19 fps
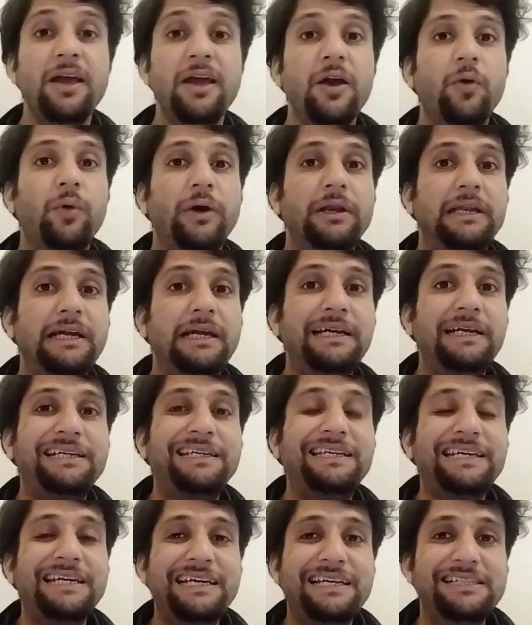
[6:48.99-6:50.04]
when it
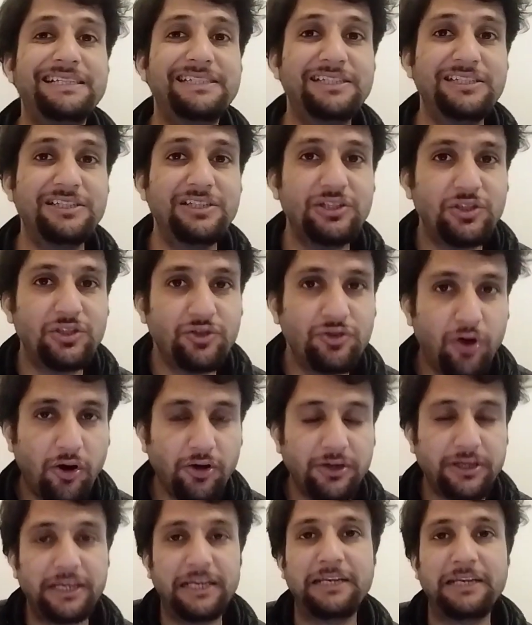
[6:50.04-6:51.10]
is
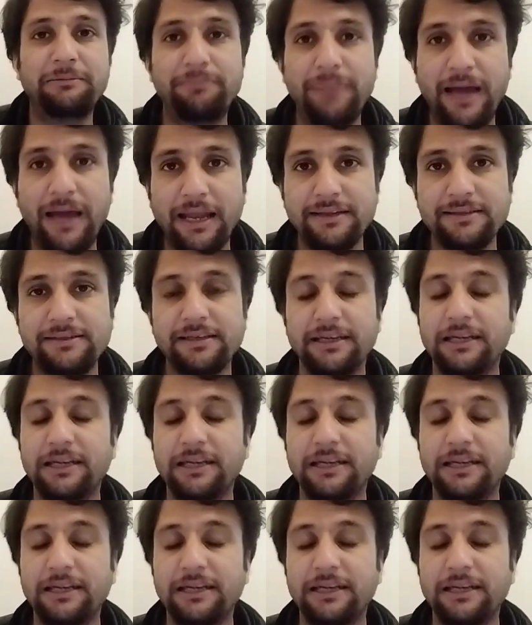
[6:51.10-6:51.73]
not in balance,